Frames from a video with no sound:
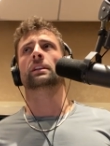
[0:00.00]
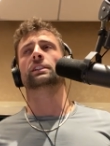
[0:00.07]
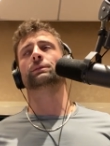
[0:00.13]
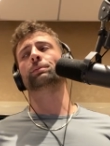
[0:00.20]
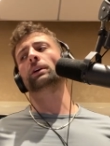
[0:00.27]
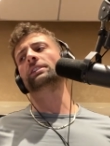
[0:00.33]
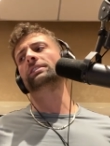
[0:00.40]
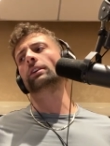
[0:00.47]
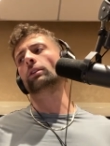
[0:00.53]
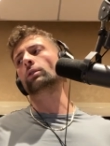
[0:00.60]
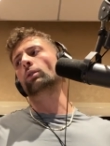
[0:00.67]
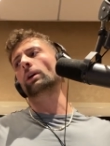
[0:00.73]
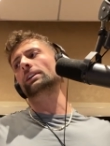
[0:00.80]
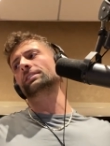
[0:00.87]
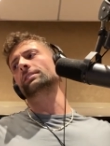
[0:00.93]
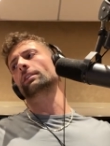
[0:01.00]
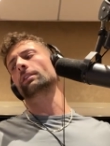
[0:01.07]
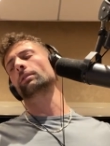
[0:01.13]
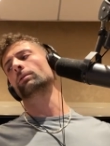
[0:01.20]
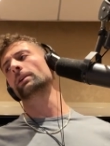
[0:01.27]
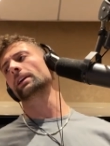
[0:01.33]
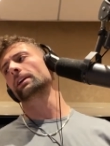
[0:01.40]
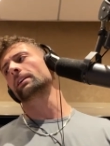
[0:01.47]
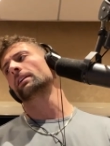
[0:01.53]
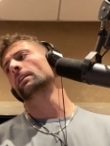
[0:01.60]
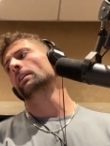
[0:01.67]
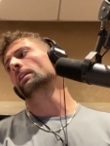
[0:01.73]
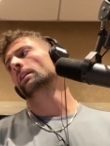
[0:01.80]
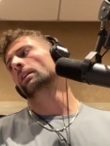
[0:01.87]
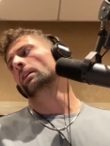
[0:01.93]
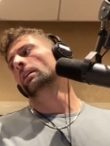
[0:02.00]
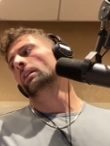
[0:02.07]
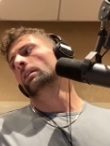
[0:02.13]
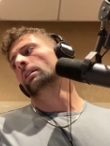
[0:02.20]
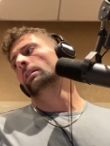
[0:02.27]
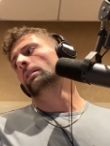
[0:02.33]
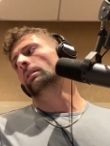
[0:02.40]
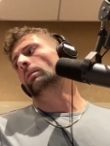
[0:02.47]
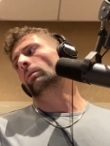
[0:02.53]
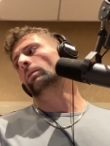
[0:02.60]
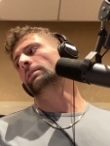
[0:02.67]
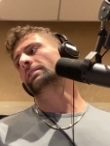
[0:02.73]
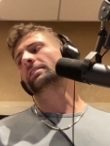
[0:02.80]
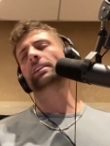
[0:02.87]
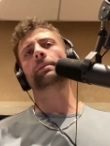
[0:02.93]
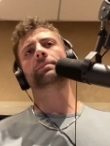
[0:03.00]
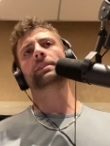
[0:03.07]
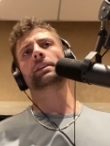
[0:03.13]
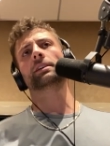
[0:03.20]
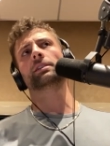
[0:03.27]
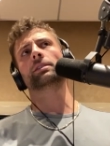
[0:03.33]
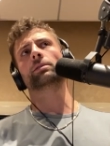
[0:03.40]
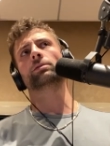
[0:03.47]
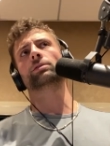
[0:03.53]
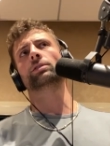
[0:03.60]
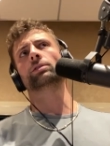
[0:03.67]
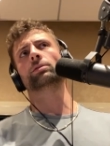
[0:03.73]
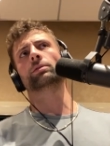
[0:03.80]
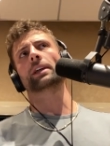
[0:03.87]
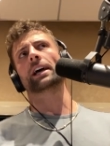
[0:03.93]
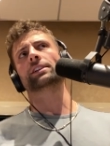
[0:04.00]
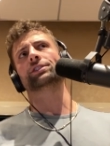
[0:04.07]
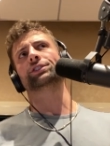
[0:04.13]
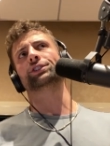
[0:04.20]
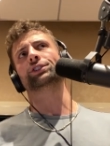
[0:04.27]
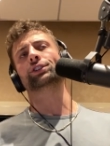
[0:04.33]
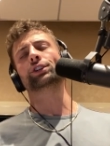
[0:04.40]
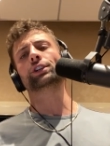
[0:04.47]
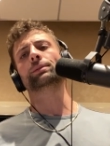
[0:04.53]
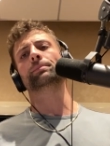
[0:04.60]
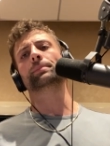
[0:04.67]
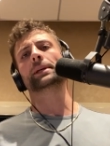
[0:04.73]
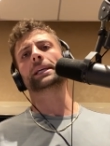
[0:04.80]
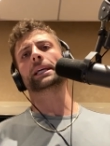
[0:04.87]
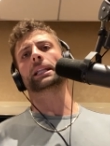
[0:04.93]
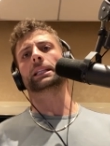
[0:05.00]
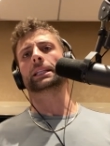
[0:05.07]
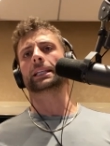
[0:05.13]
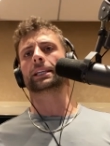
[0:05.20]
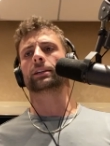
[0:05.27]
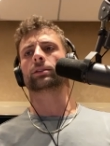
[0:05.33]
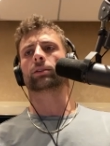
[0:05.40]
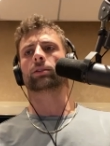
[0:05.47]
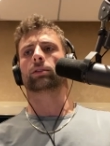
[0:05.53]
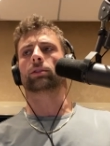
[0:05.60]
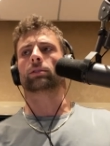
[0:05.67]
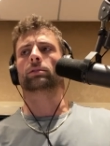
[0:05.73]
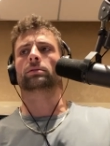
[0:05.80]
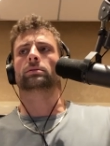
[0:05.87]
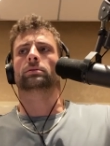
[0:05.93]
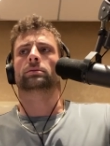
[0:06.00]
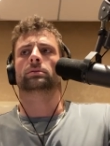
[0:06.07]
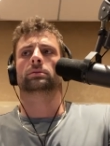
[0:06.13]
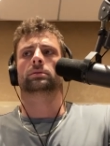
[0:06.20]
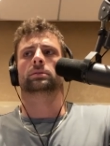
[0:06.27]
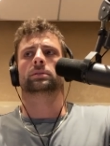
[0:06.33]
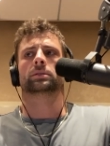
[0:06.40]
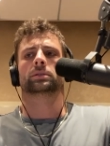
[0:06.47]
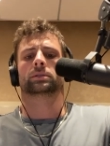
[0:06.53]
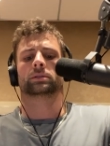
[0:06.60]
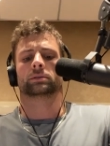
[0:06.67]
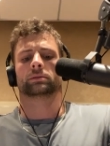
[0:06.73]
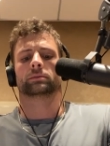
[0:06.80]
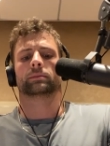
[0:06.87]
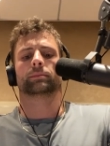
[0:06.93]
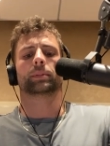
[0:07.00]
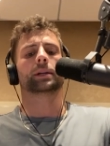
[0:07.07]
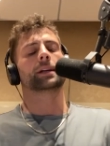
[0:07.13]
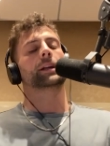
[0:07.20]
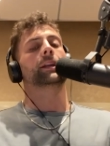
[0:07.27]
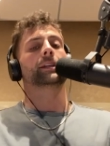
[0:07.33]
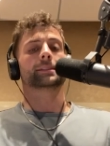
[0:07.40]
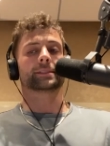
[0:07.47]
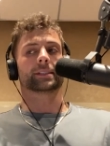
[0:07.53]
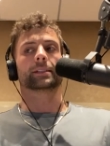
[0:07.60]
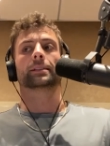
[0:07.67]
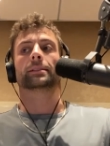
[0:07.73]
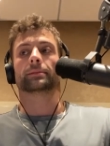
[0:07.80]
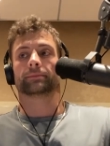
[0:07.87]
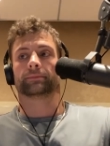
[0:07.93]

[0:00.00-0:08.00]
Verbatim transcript: Espresso question of the week. What's something you do that should be illegal, but it isn't?